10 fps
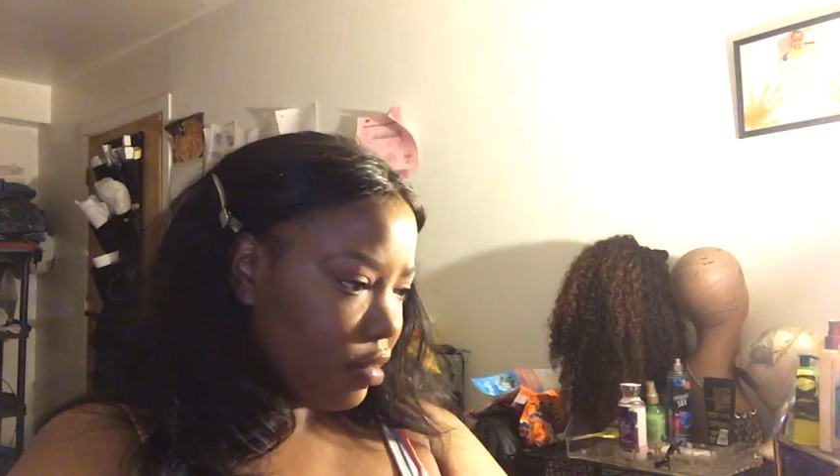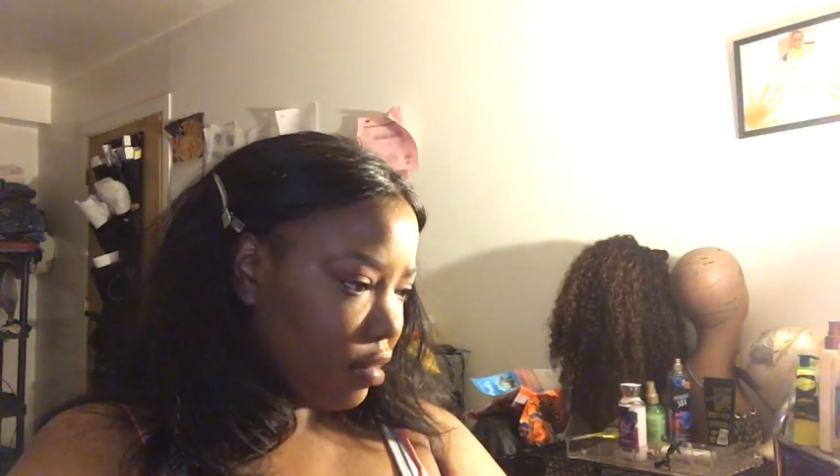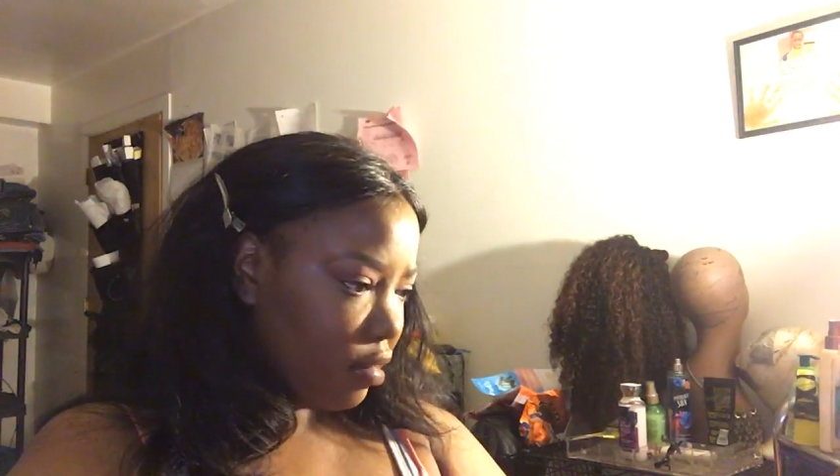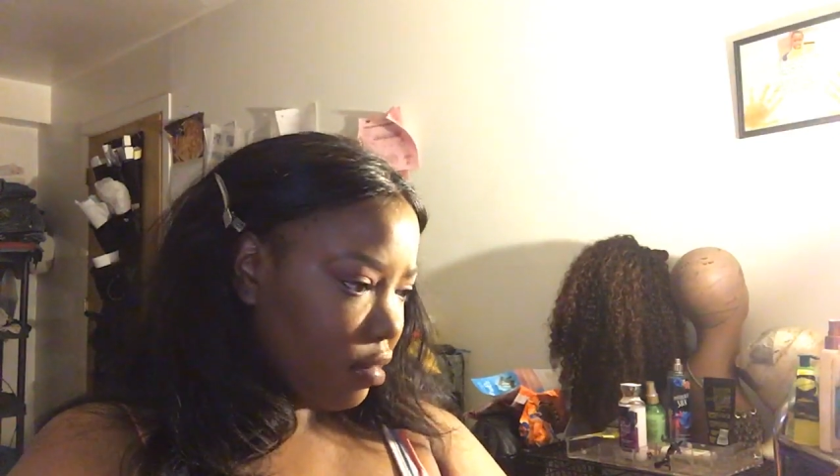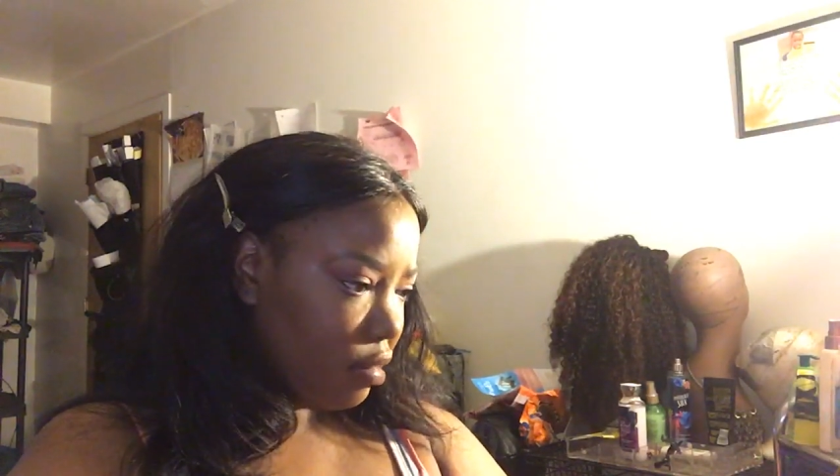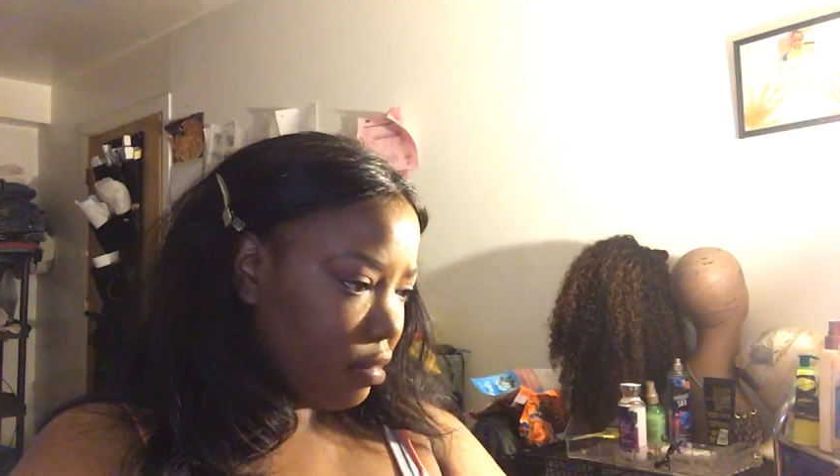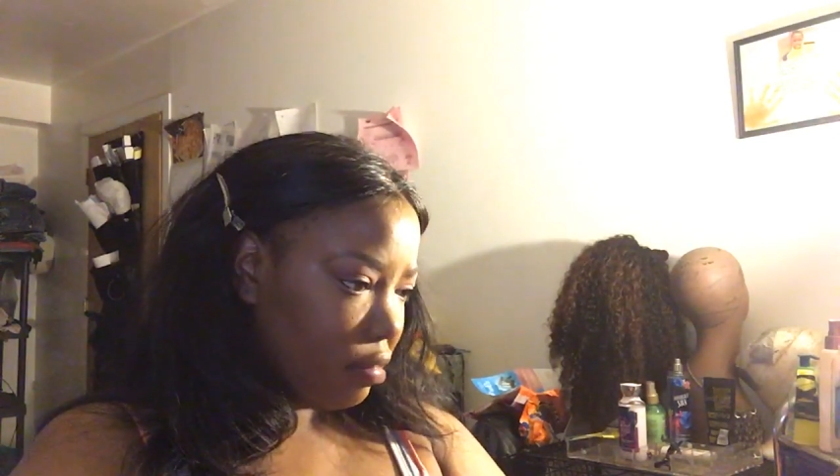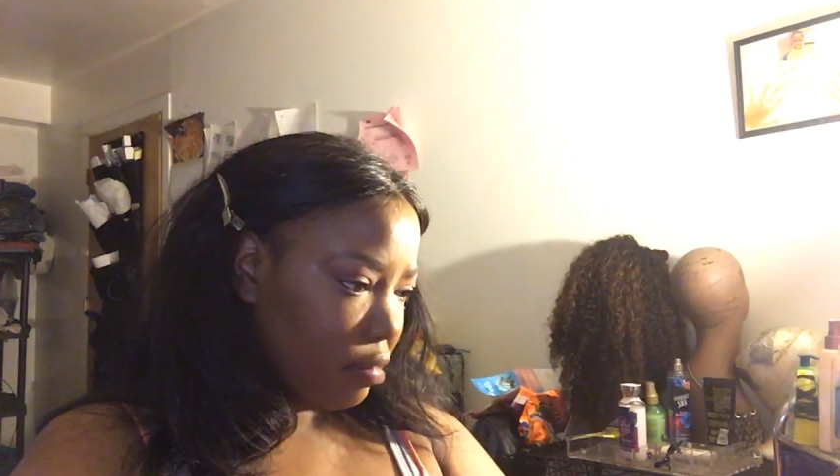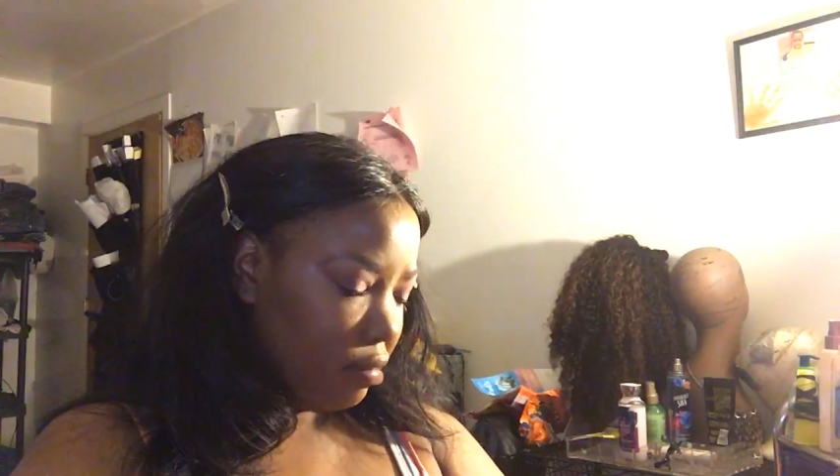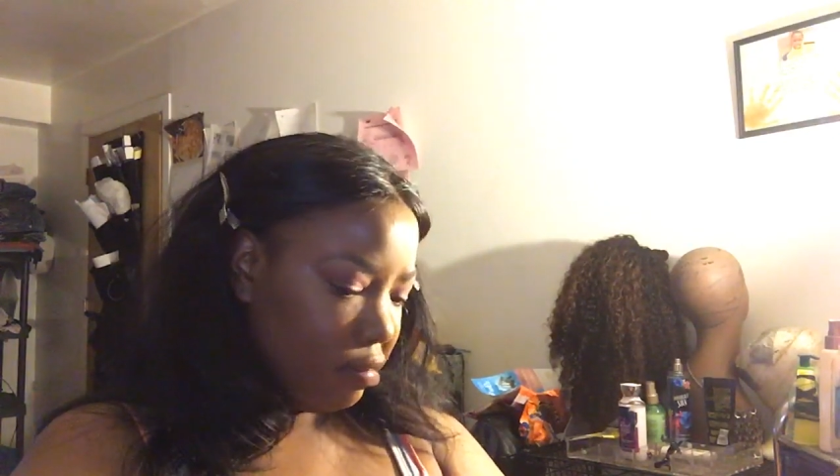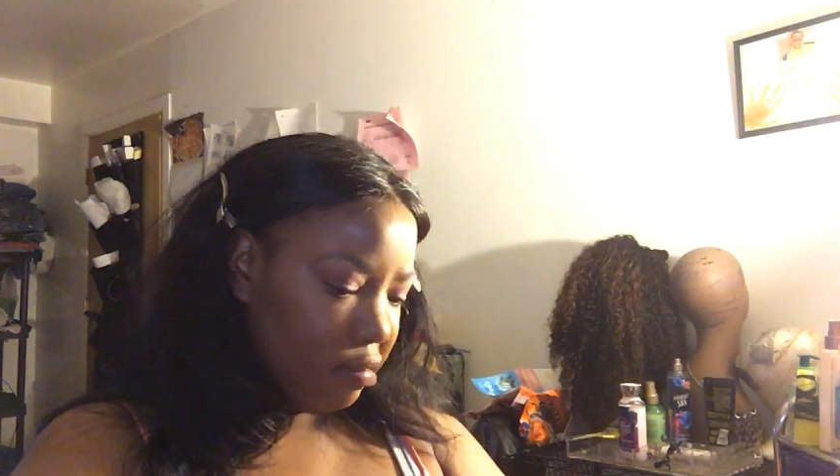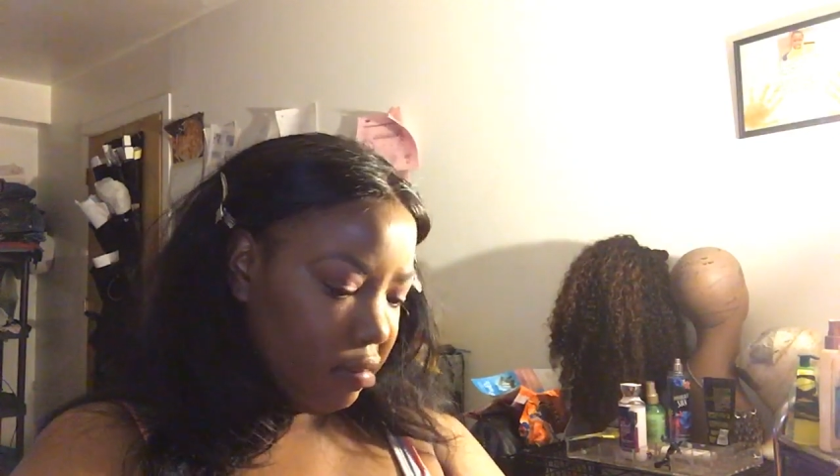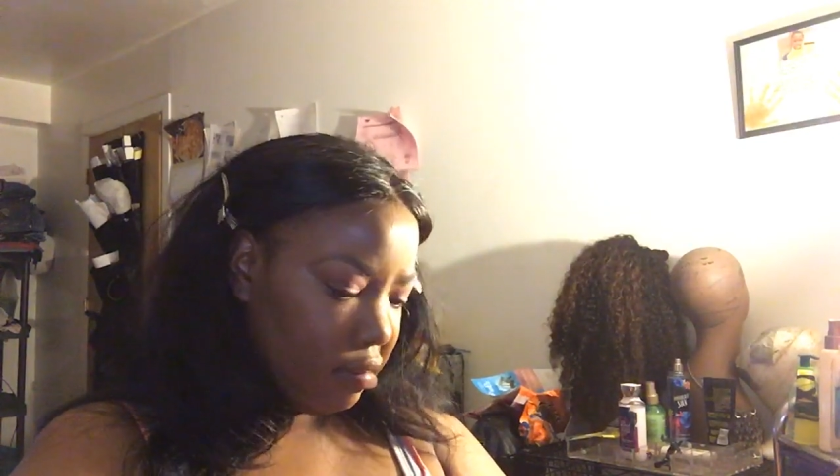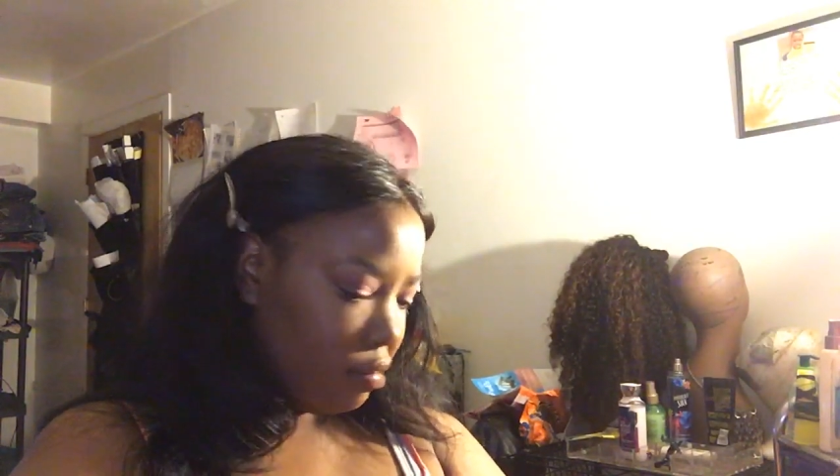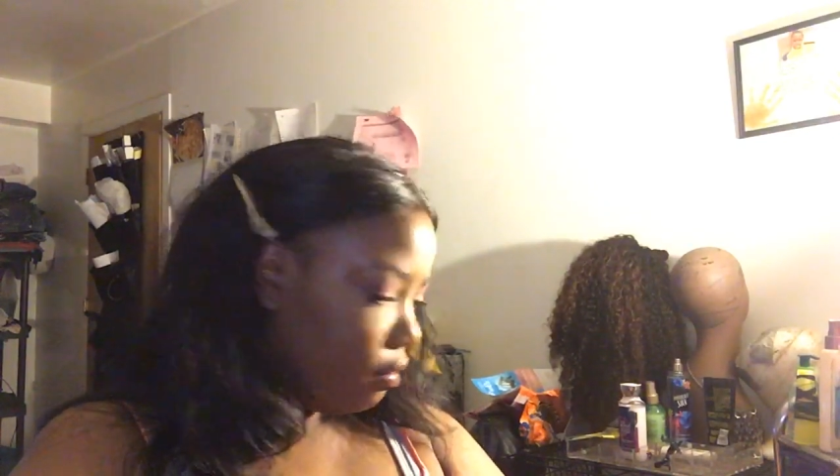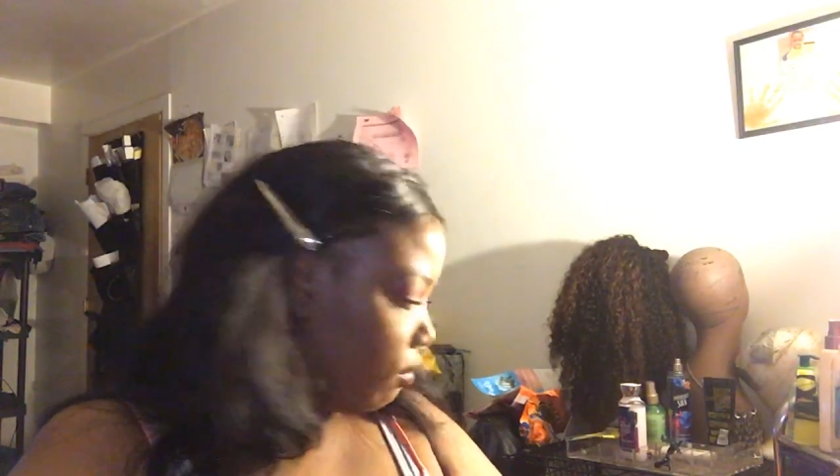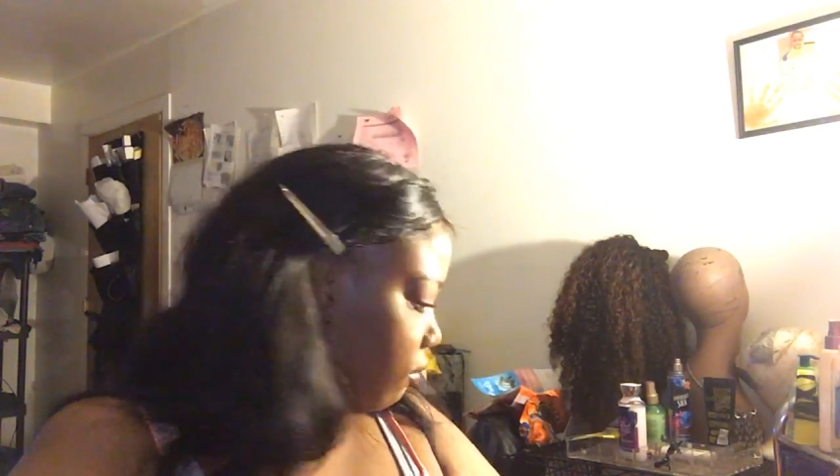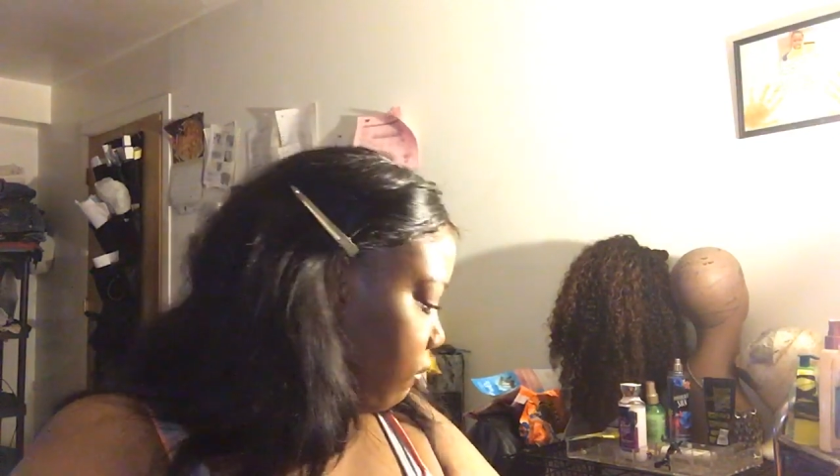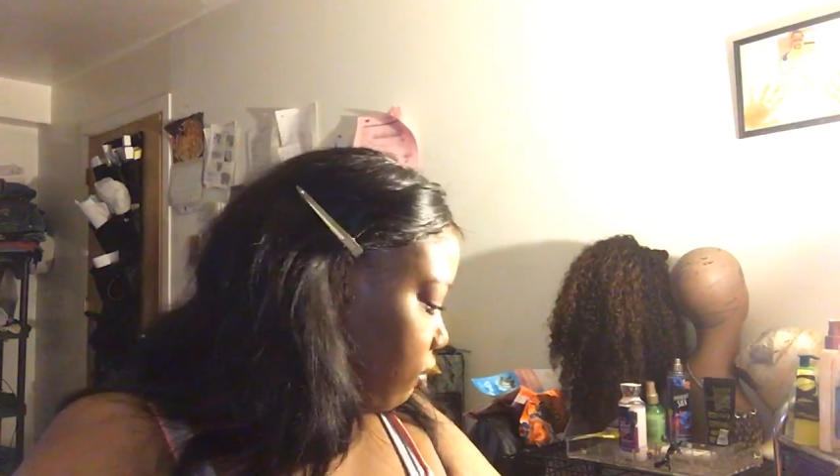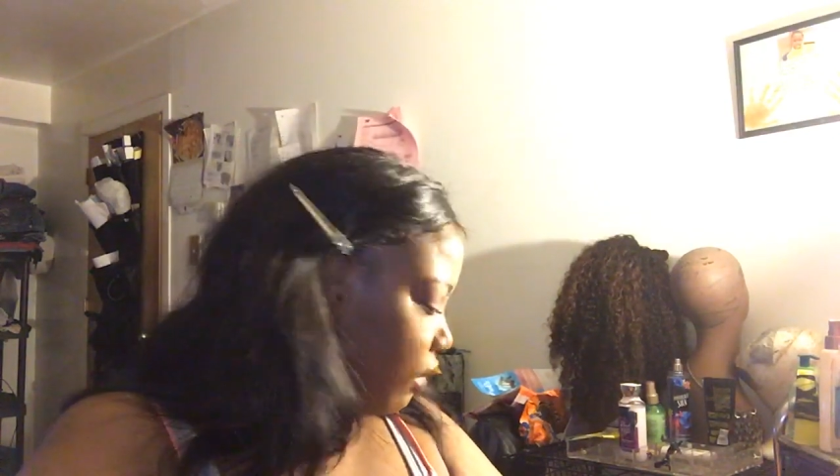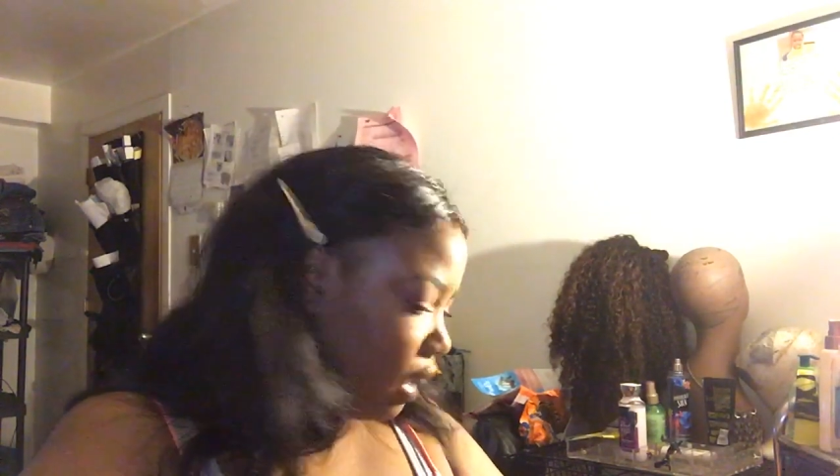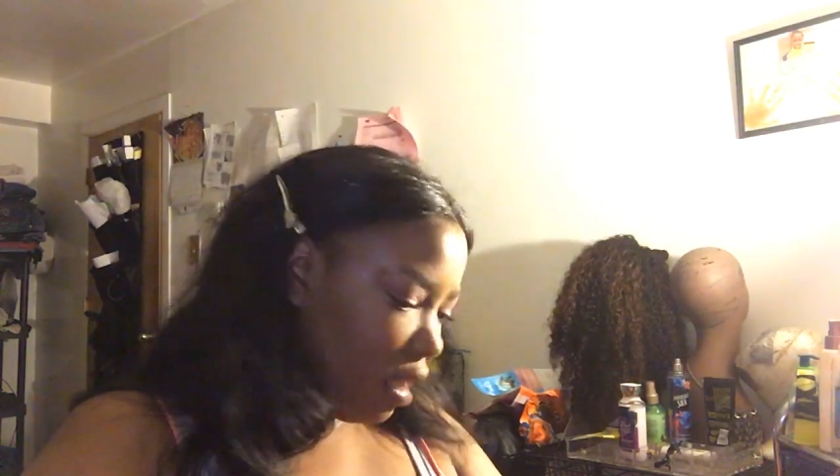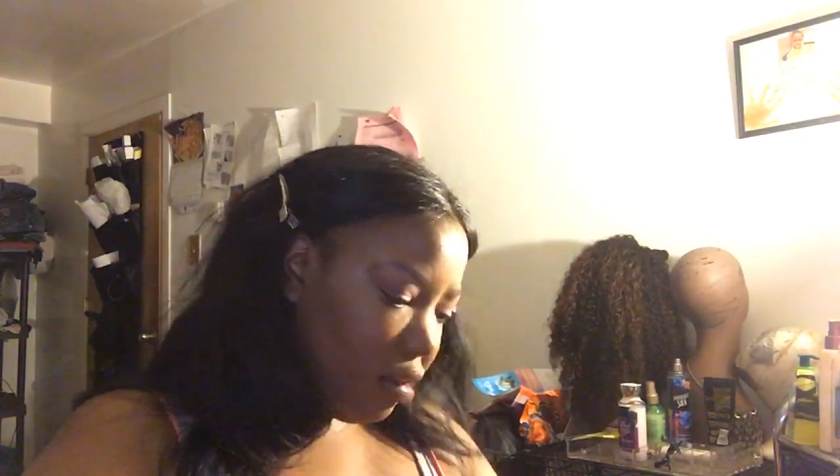Ooh. I